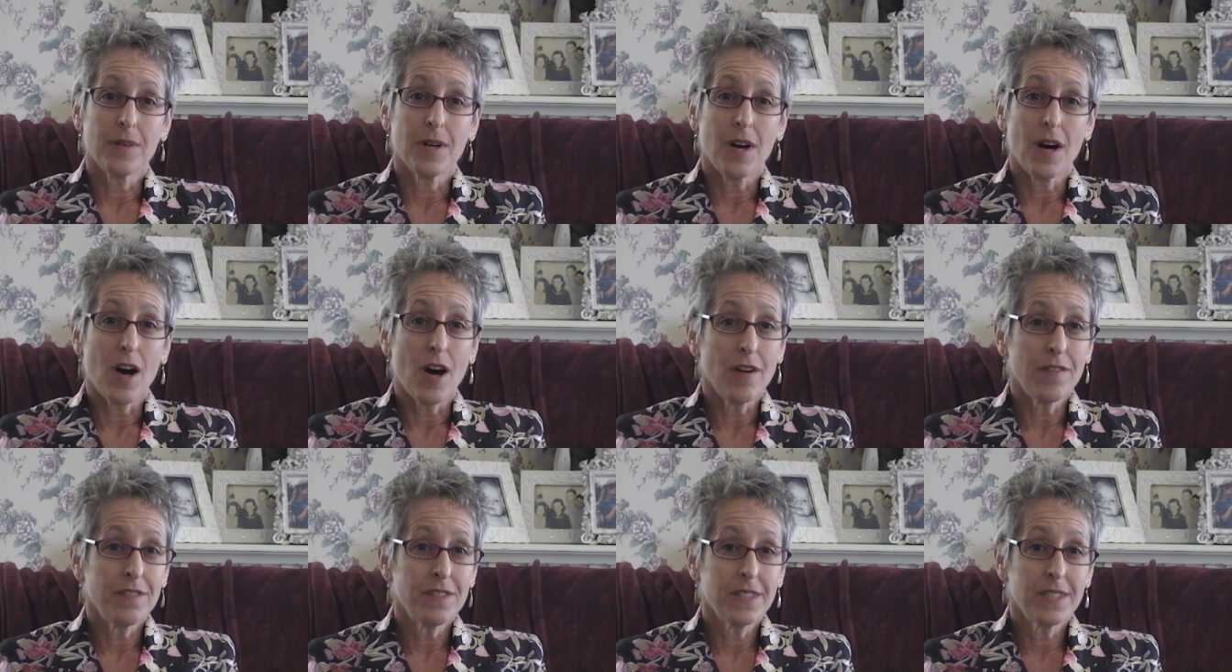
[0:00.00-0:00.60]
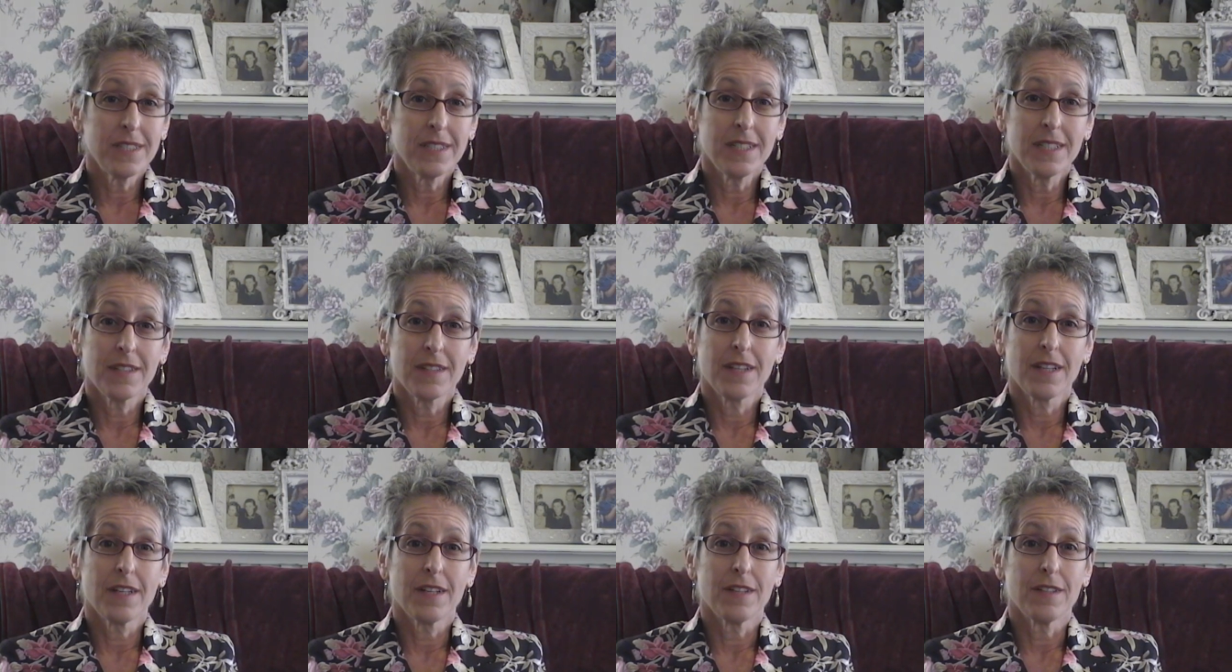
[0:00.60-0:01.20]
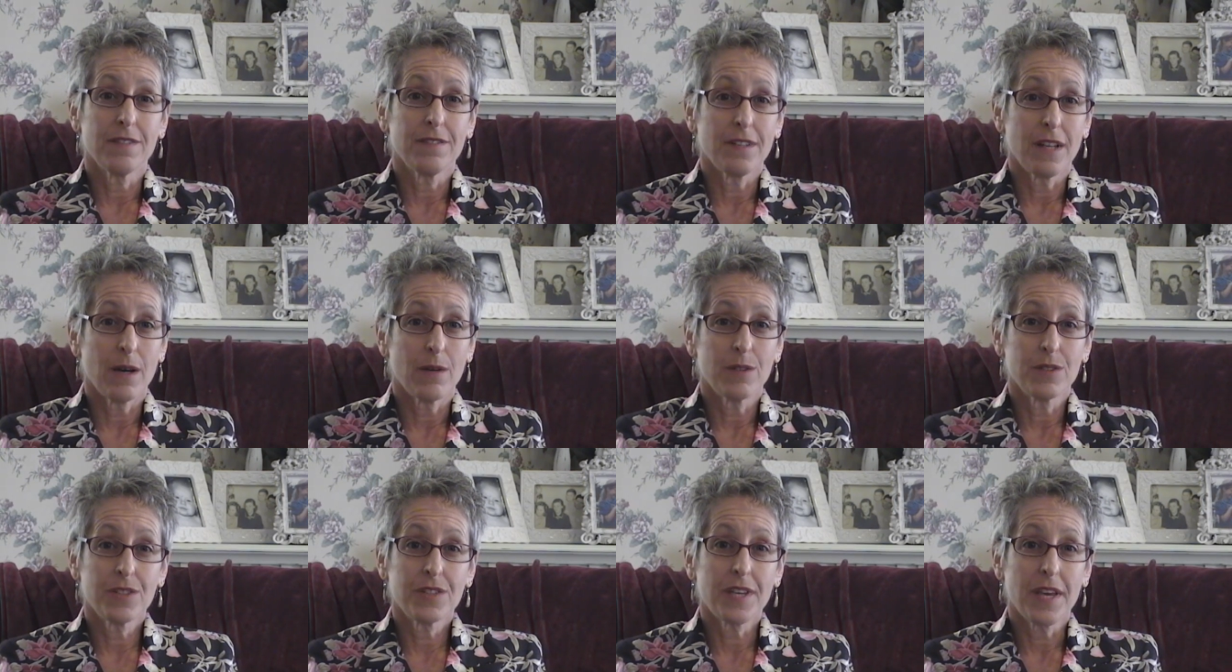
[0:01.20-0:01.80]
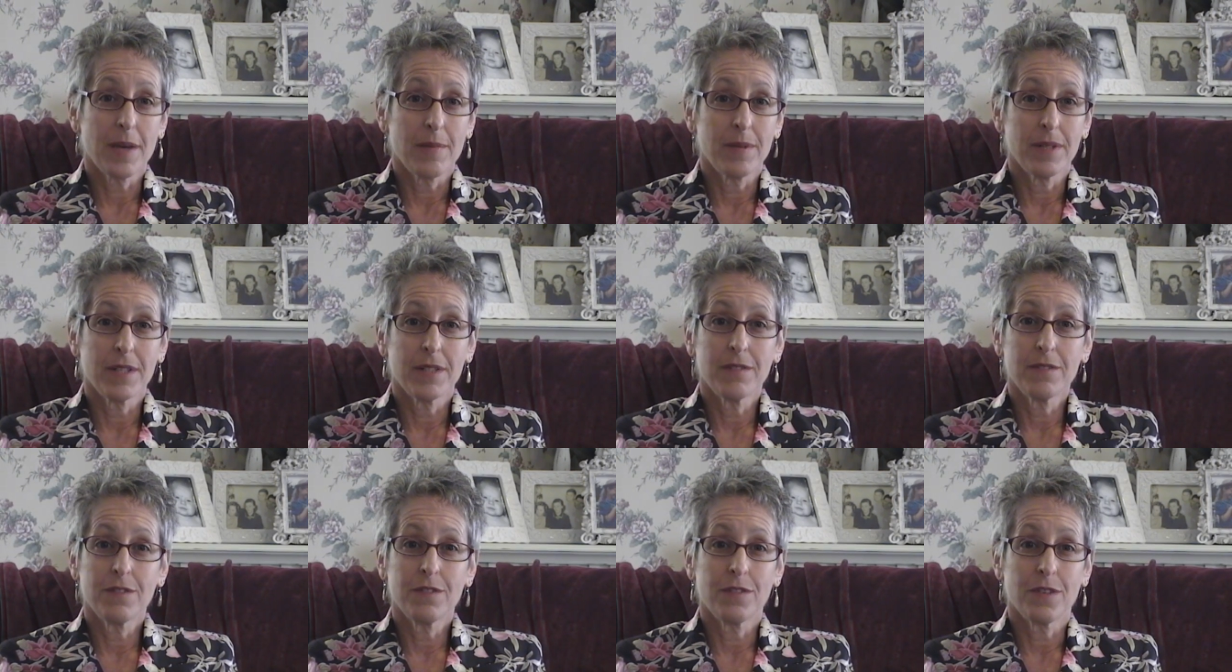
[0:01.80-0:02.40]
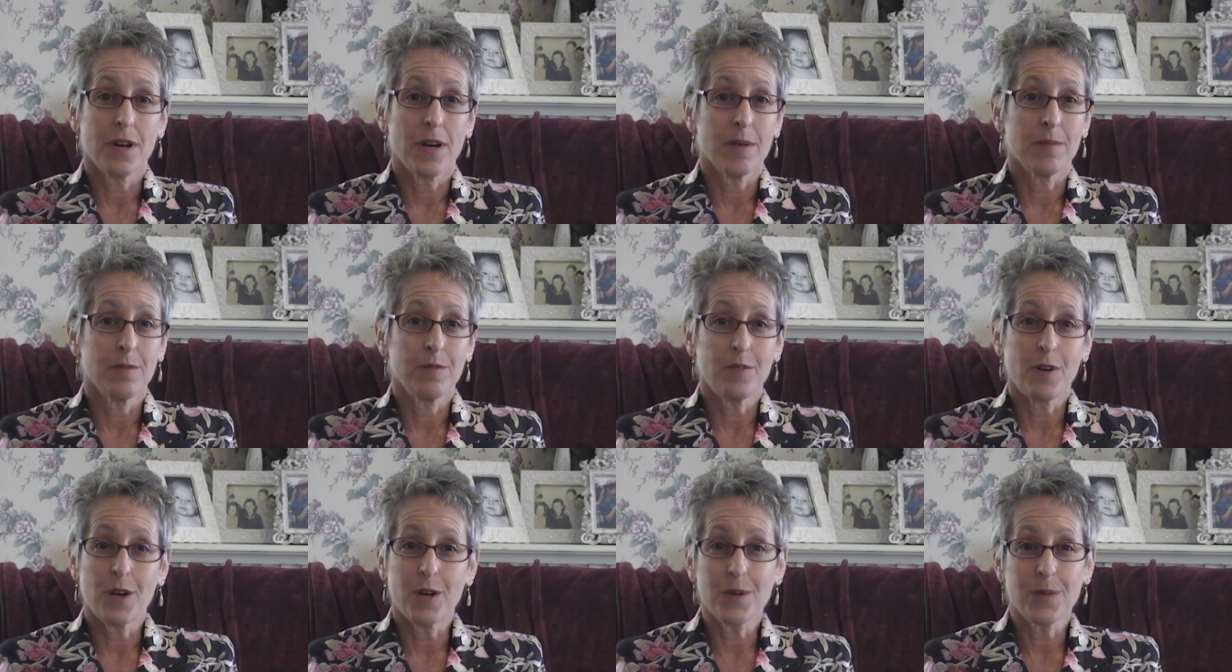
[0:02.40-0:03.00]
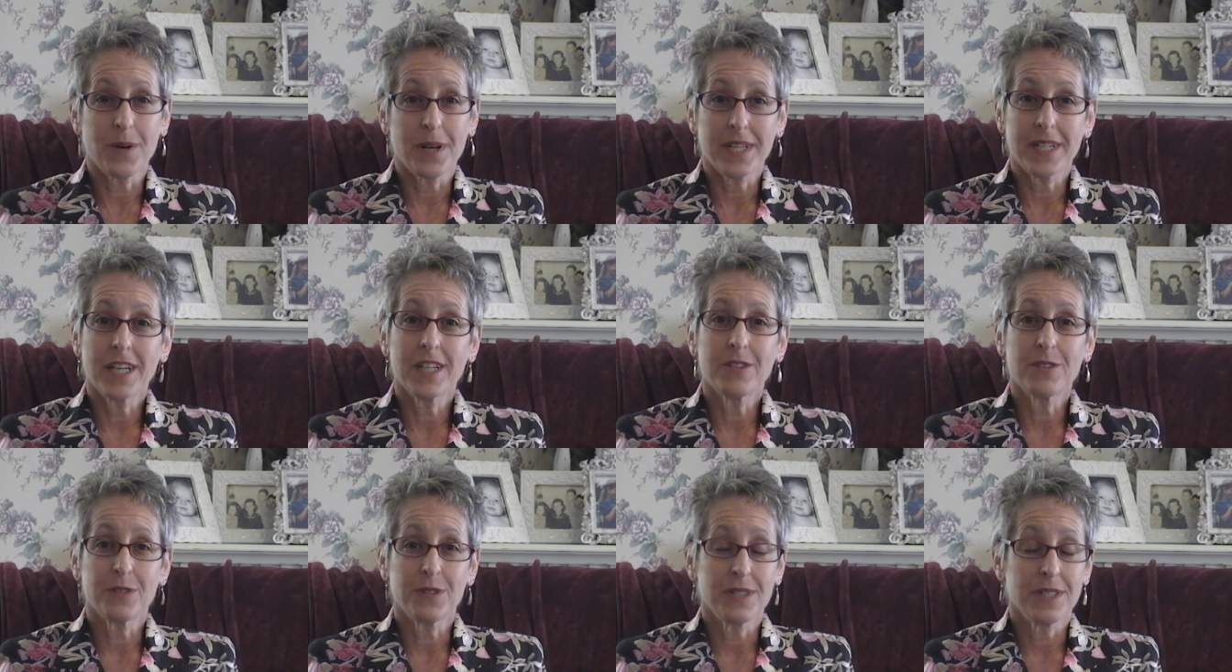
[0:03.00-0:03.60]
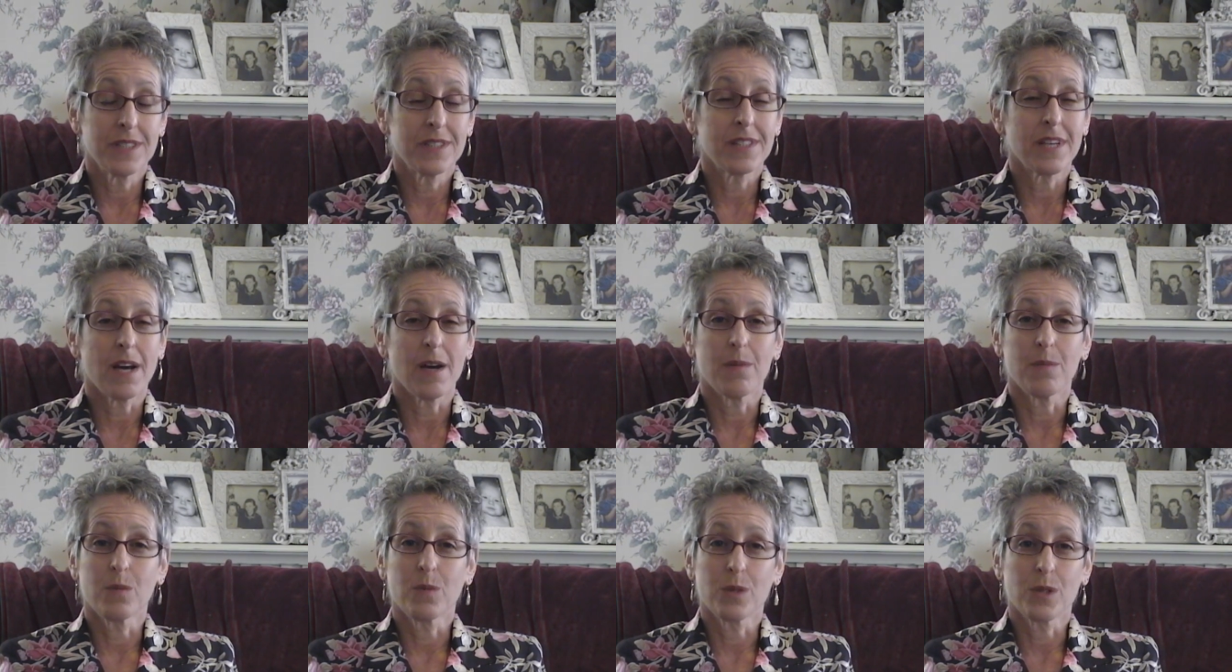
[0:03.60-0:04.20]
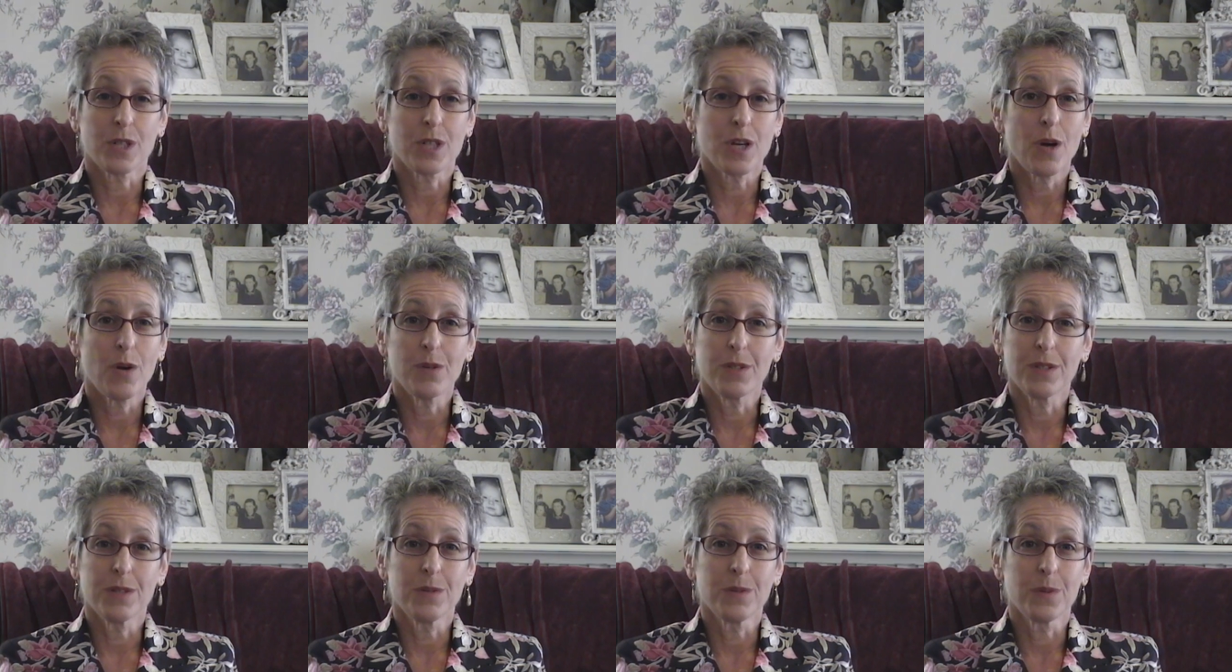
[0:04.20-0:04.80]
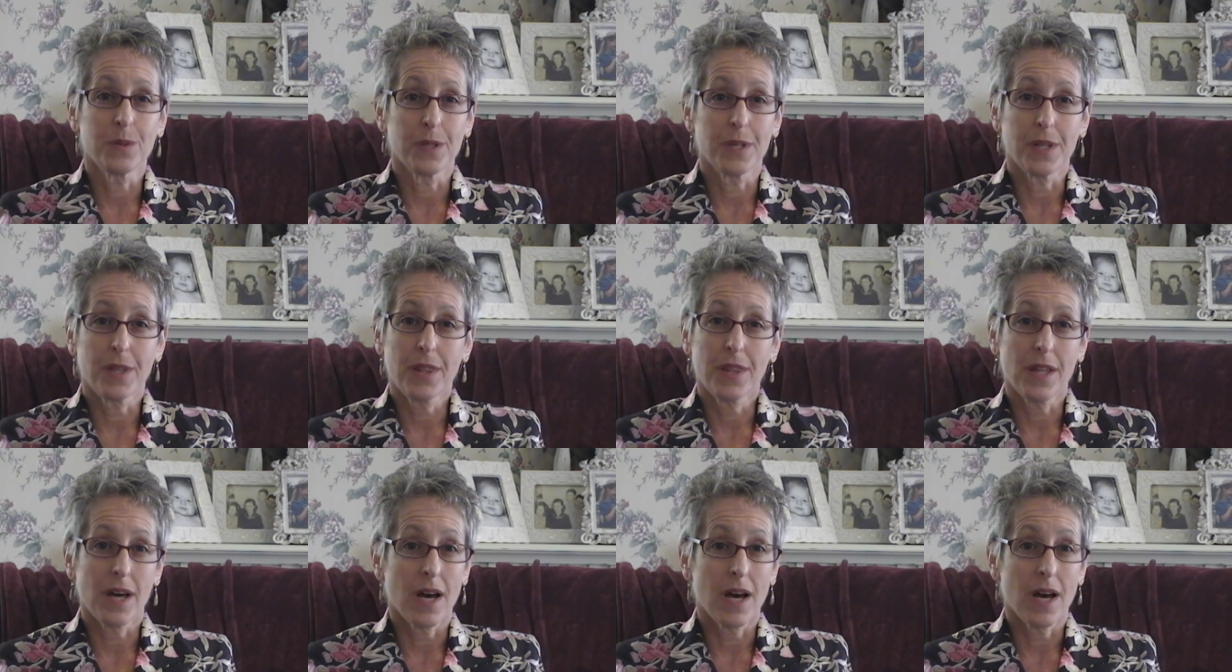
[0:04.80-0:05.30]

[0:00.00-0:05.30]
Often the flowers came in from faraway countries that were coated with